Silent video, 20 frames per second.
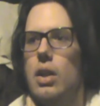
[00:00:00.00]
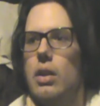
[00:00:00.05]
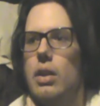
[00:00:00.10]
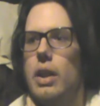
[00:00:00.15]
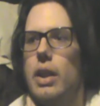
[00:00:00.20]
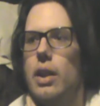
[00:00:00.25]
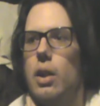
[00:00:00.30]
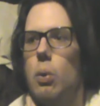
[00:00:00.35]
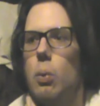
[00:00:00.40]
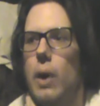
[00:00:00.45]

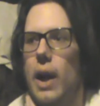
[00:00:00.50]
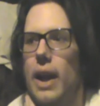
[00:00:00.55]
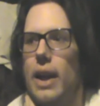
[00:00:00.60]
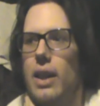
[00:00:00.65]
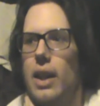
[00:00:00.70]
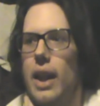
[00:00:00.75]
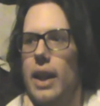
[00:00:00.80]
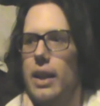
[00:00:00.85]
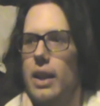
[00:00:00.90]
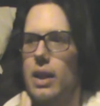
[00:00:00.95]
In a way,
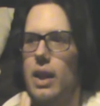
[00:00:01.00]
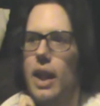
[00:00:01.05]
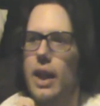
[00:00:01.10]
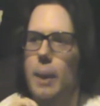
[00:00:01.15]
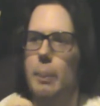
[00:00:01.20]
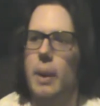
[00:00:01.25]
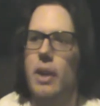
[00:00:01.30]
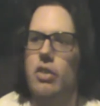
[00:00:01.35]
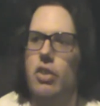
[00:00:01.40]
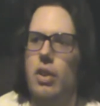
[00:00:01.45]
like I
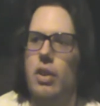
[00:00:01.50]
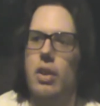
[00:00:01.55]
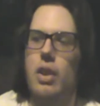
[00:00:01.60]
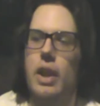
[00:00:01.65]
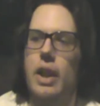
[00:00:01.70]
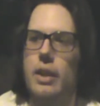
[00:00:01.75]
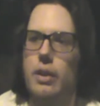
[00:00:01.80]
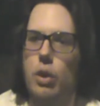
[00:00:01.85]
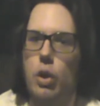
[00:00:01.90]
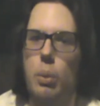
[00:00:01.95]
mentioned,
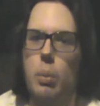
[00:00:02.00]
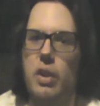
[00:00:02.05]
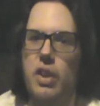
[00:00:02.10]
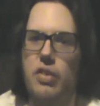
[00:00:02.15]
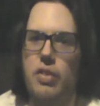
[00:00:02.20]
like normally